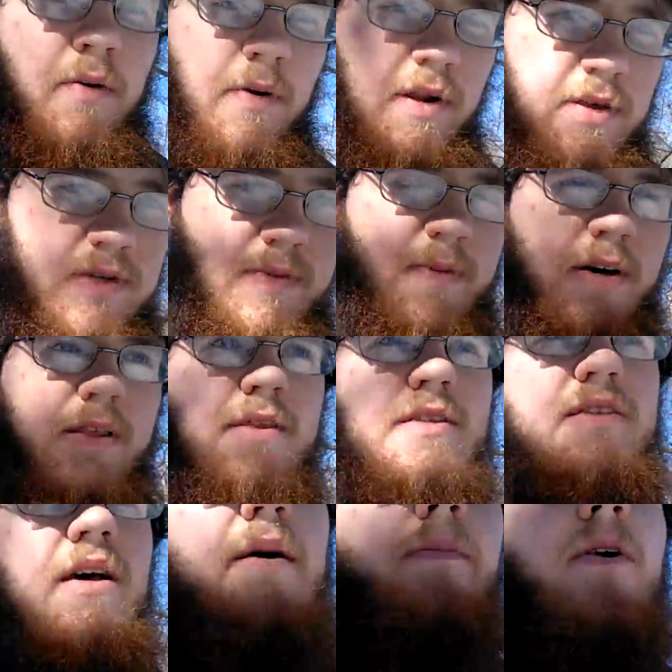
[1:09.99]
One of those
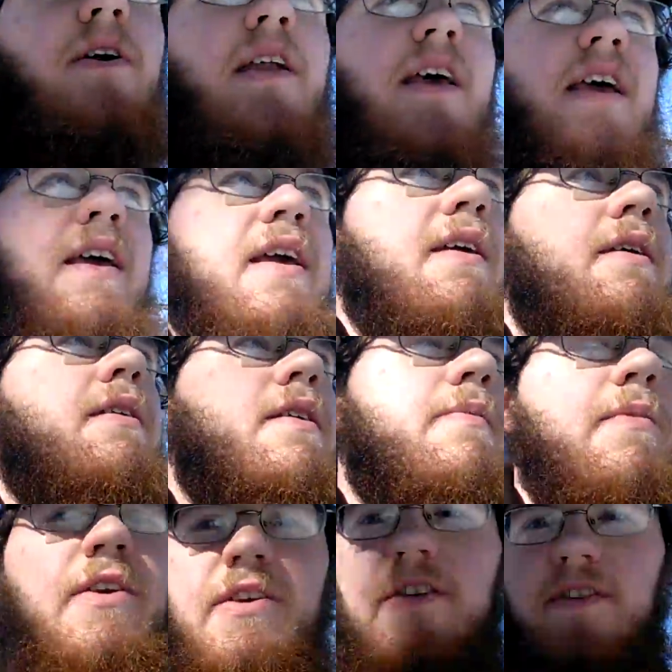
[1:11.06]
months, I bought a
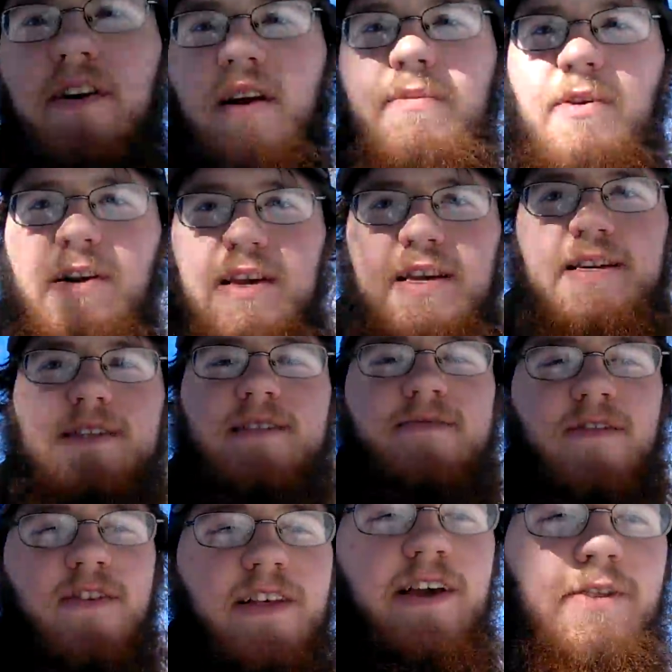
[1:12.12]
Mercury Grand Marquis
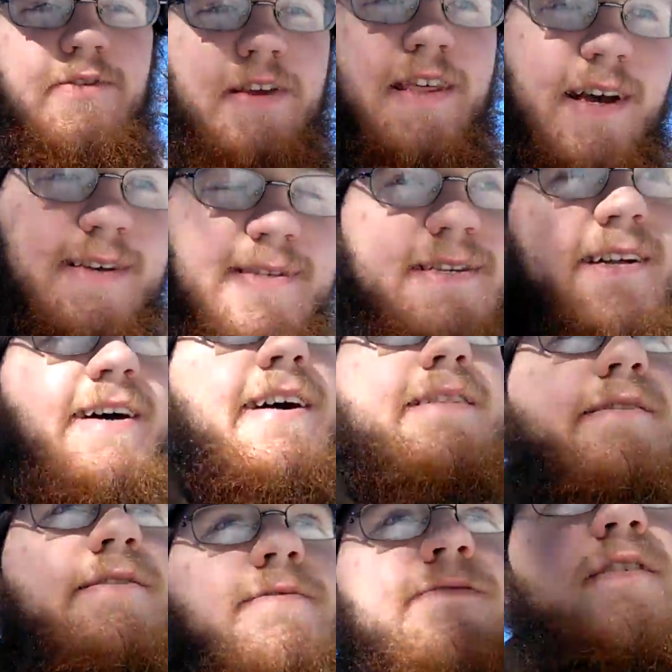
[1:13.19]
for like
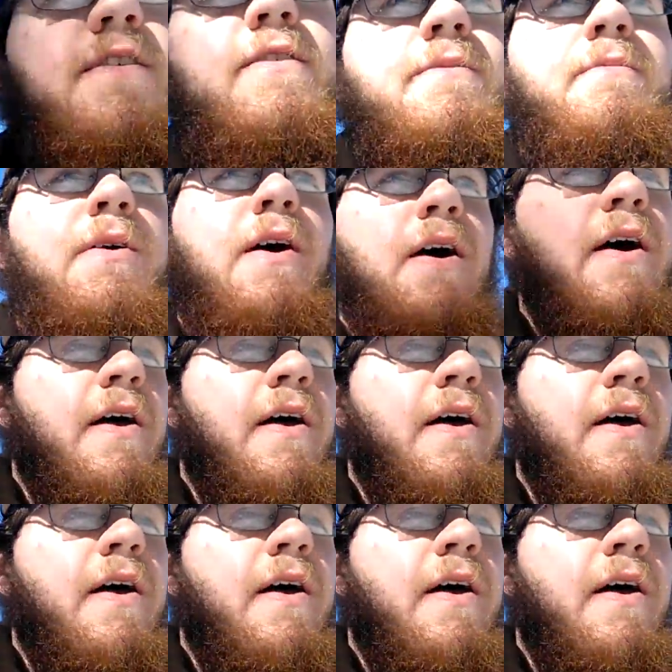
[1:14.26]
$3,000 from